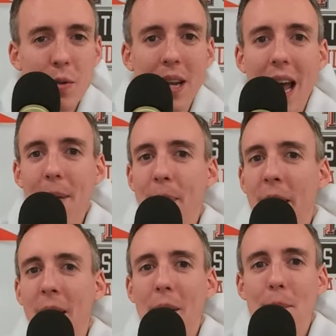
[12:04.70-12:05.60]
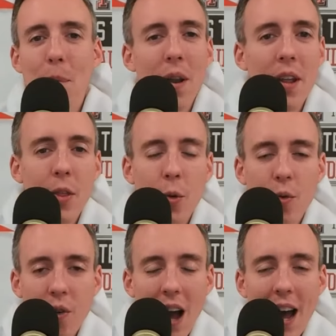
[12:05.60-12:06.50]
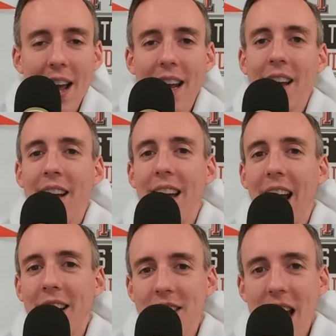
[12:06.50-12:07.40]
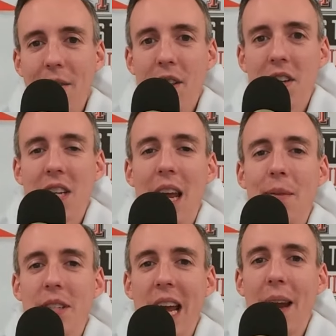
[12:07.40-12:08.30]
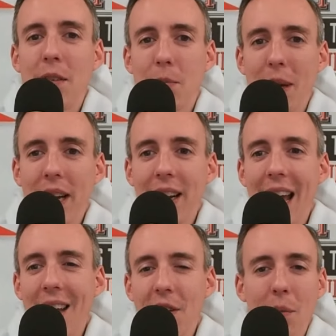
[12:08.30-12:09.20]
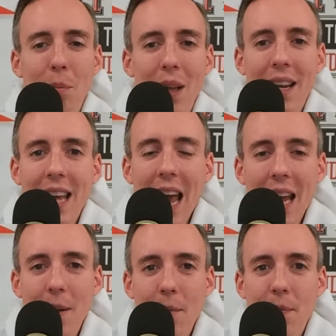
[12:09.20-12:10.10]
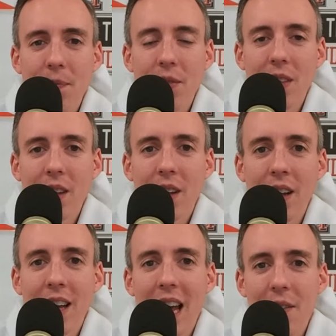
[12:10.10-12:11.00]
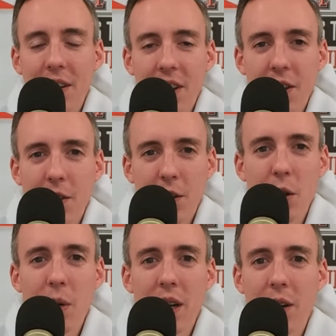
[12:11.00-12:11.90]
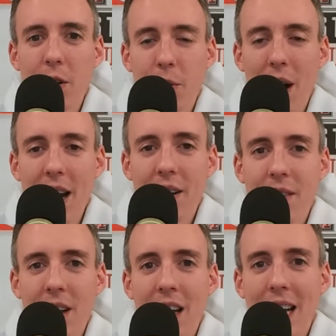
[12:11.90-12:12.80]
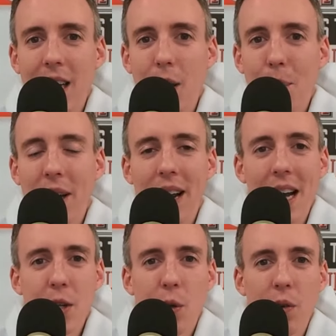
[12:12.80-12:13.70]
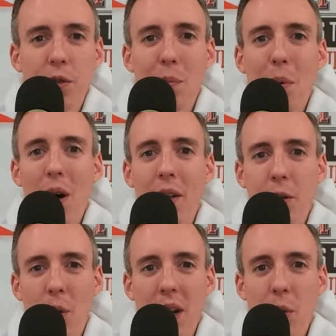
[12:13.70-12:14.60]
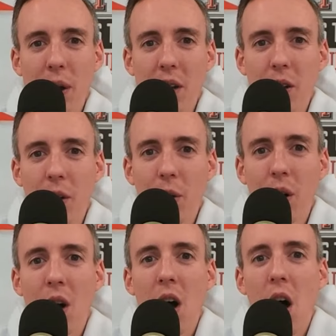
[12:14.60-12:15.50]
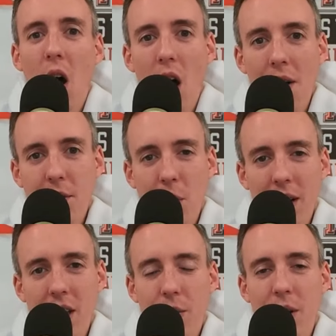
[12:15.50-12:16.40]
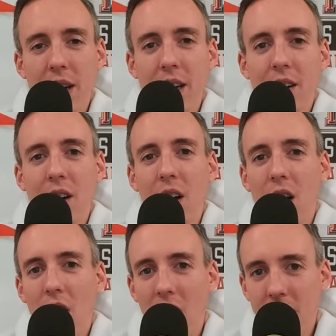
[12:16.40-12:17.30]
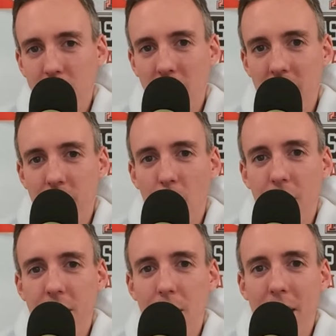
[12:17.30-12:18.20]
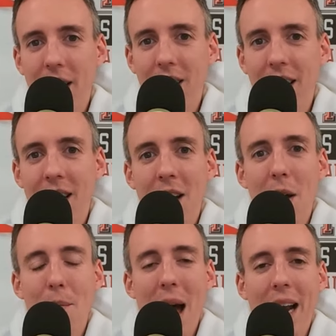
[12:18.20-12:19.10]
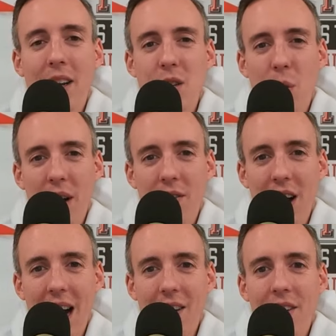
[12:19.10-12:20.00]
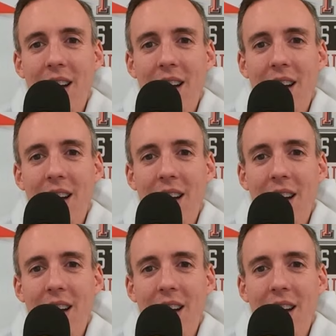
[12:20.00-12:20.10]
you get Monday through Friday, it's never the same as game speed. And if you haven't played a game, if he sits for 2 years, right, he'll have played high school football in 2022, off 23, off 24, theoretically, back in 25.